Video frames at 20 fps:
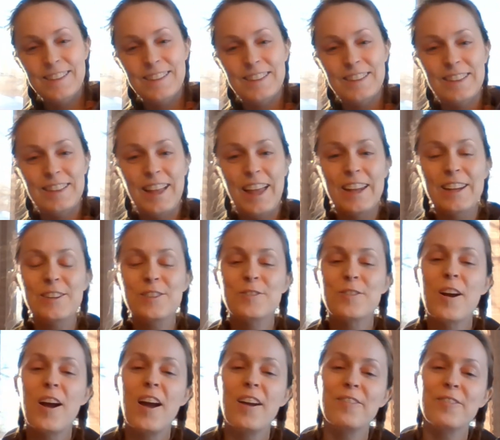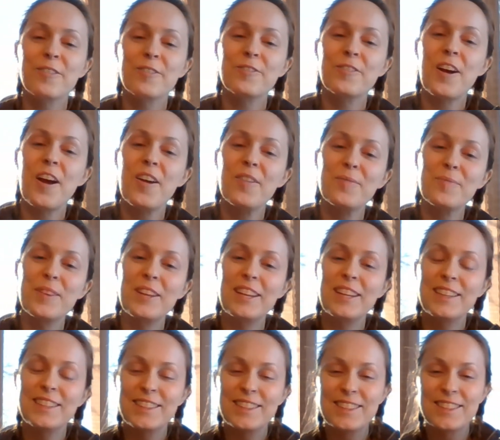let it dry for 5
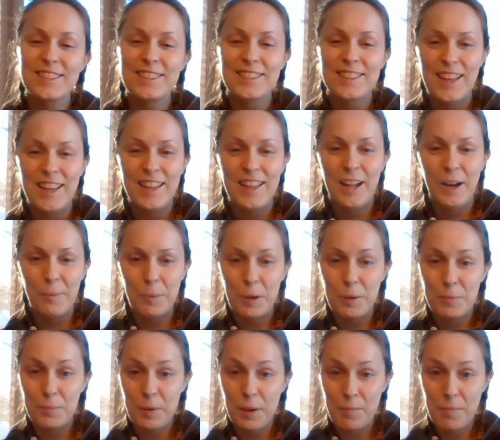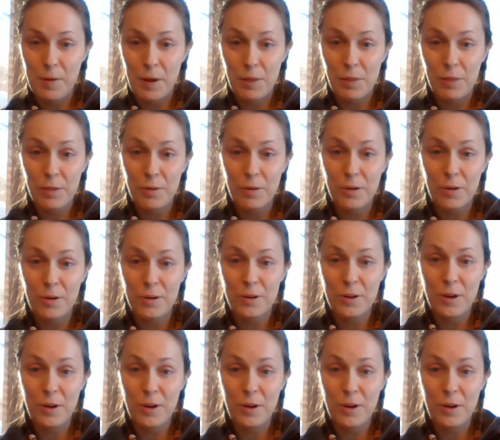minutes, and then I'm gonna paint my third